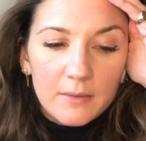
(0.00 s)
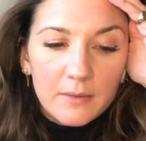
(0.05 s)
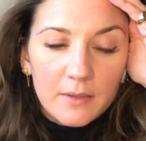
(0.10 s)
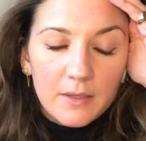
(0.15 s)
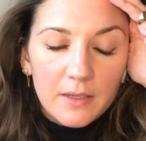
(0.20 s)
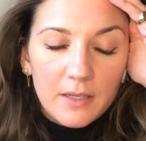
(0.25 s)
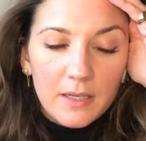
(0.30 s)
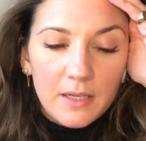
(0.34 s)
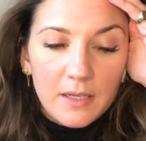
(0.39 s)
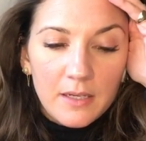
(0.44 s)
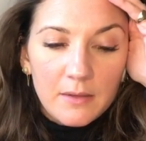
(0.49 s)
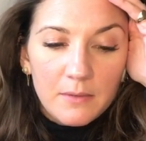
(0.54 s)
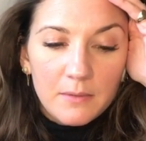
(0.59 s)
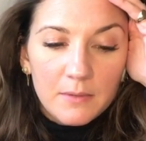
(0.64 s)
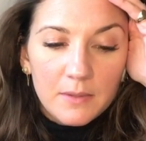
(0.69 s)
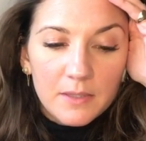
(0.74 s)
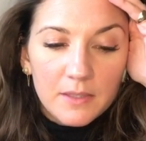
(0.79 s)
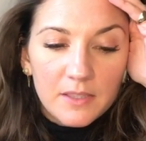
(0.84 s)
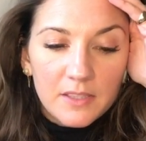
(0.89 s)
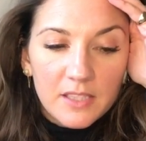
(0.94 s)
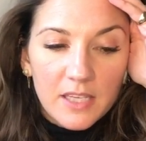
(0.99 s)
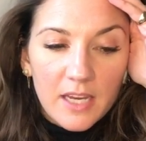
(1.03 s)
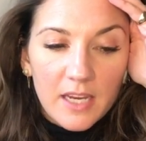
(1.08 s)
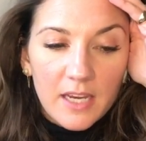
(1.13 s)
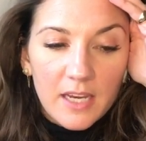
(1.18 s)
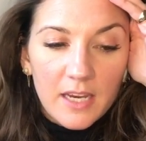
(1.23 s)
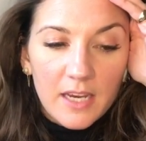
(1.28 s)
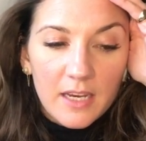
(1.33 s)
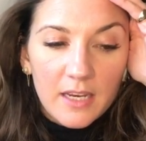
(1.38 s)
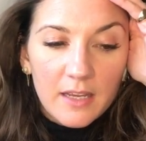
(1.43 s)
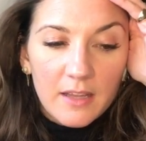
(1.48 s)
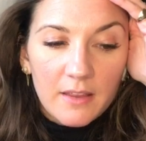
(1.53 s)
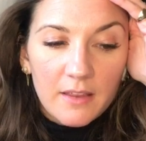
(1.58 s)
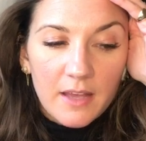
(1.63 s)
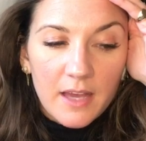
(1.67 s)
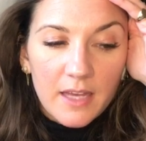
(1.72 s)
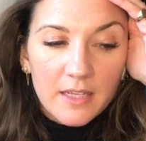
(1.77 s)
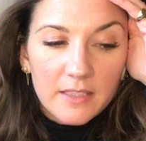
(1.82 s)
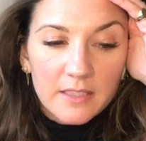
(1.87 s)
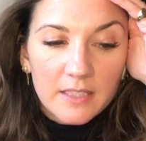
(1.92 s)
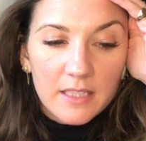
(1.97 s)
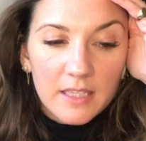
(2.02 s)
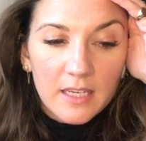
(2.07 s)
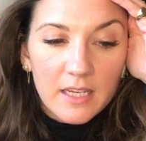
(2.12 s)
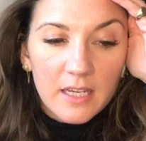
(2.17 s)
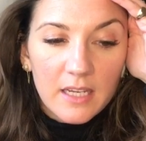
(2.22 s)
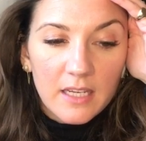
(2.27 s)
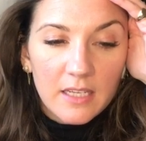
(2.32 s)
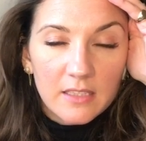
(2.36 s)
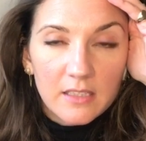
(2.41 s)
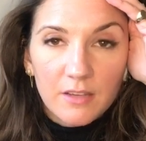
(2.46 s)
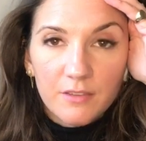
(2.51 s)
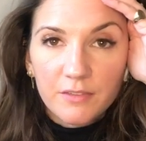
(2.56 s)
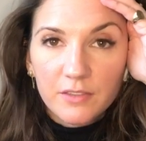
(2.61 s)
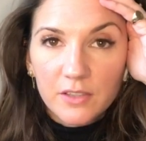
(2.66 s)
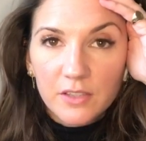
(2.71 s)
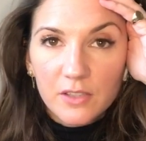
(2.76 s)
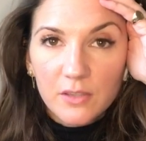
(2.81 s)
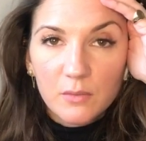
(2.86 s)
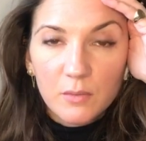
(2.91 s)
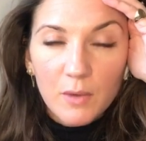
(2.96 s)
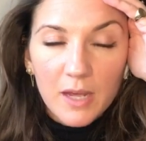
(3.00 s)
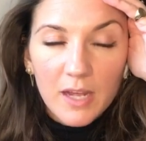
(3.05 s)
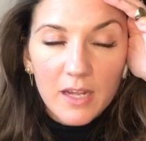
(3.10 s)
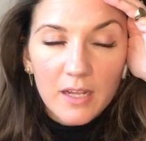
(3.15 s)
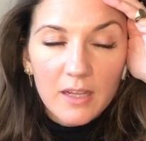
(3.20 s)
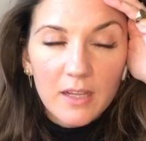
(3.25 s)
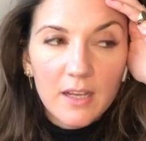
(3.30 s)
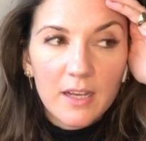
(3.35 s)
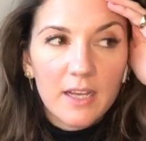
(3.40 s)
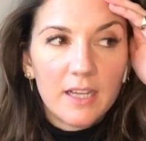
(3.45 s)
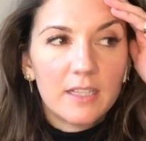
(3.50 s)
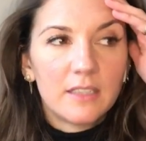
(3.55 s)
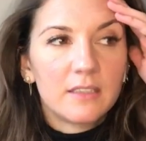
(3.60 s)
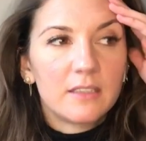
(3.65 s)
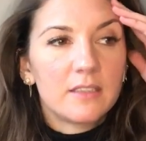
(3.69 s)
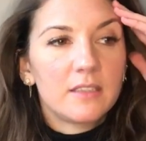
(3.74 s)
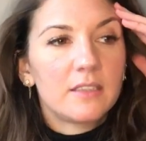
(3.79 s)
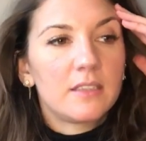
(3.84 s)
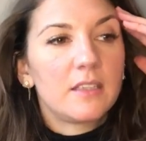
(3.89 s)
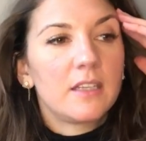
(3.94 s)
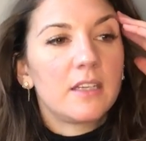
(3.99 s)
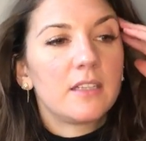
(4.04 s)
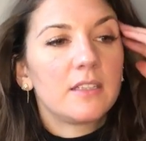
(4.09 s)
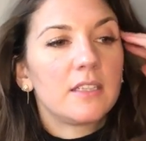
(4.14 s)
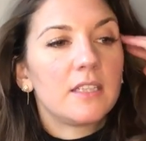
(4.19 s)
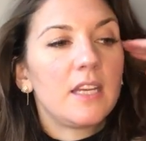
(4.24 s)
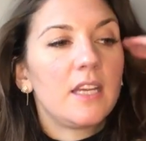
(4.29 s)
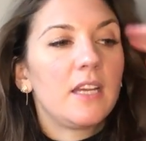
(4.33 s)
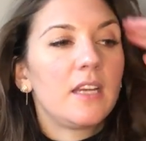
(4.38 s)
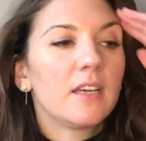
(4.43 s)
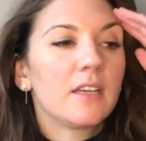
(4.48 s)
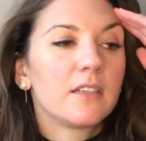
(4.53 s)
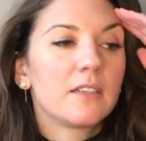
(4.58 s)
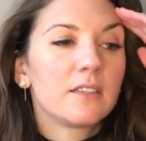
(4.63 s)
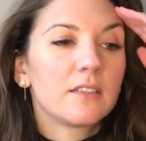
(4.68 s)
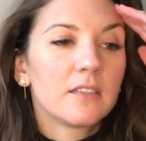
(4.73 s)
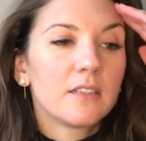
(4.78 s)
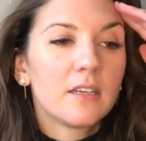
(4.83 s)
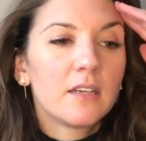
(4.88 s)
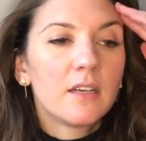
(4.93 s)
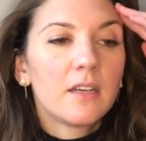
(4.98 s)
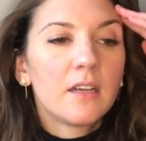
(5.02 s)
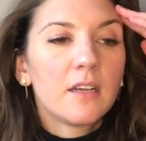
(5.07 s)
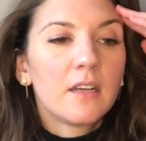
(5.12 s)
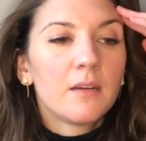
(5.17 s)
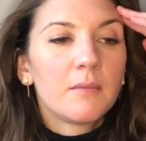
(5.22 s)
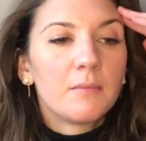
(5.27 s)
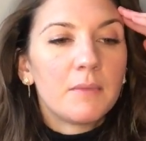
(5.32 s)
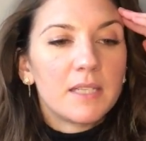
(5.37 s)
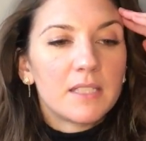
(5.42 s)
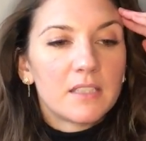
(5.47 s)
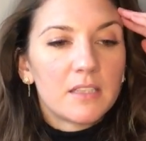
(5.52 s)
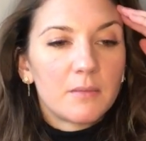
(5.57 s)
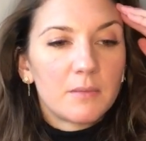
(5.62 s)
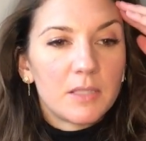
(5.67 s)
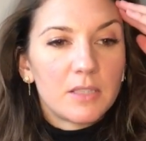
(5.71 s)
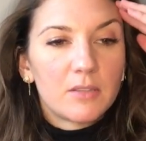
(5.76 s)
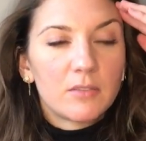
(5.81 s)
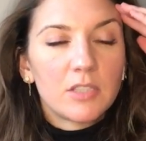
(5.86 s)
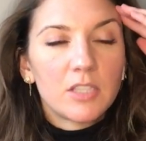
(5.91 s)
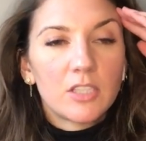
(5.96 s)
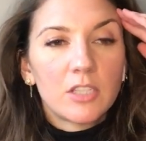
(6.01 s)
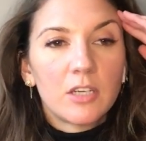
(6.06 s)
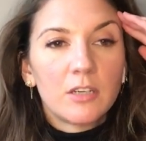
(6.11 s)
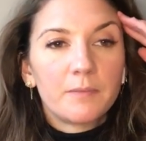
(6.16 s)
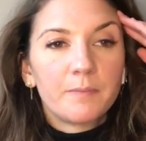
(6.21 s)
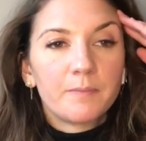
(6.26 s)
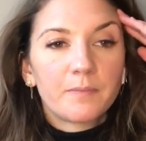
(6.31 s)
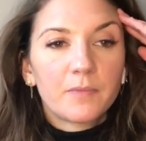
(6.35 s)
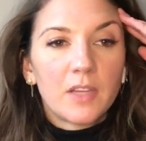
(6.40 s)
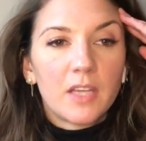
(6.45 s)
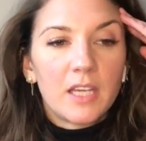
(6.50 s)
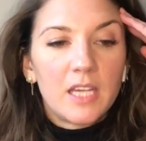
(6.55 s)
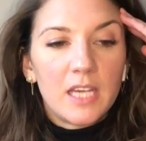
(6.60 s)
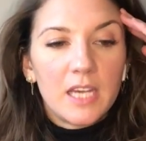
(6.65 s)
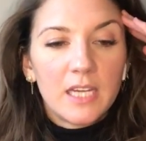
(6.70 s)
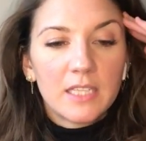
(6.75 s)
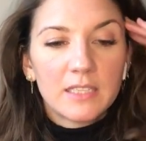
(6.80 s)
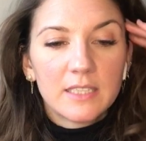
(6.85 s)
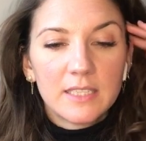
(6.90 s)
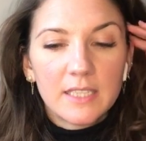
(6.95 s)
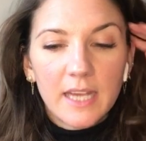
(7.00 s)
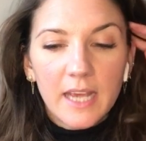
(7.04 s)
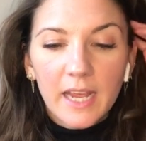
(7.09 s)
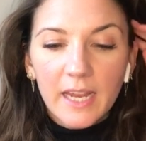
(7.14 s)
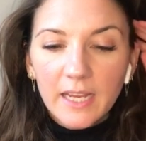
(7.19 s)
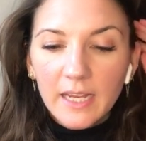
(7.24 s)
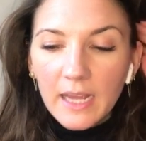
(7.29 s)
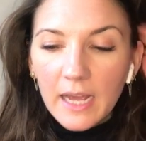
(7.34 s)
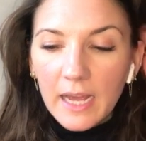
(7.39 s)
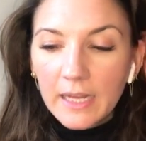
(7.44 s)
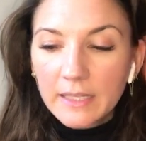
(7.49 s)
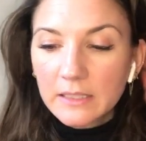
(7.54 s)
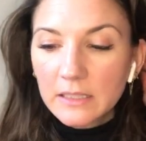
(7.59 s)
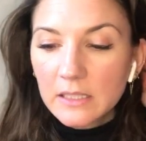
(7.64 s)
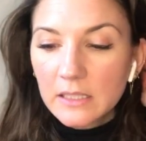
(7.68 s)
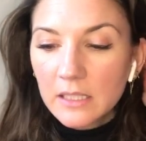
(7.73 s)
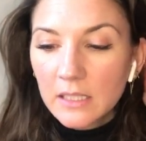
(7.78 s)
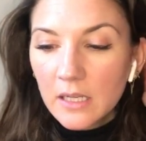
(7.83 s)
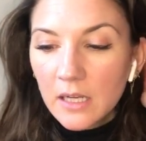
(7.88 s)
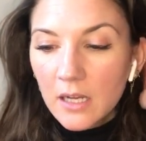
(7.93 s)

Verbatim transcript: he was saying that he suffers as well and that he had messed up this audition that he had today and